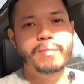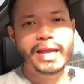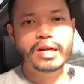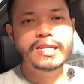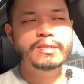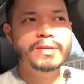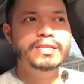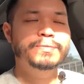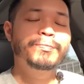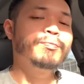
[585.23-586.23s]
by
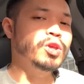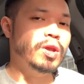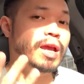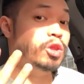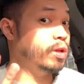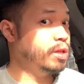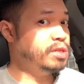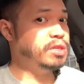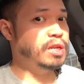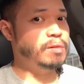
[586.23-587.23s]
christmas you get to
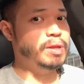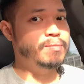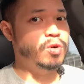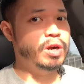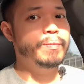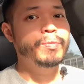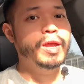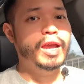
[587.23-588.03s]
indulge a little bit more